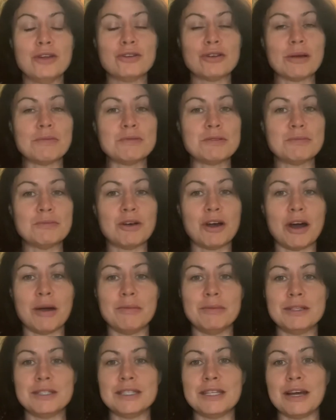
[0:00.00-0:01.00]
Drop some
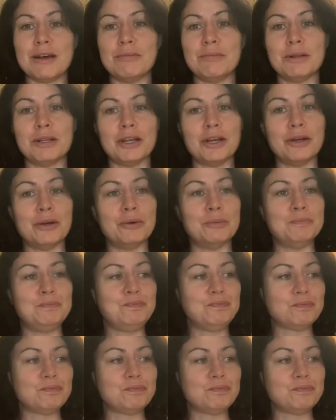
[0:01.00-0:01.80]
comments down below.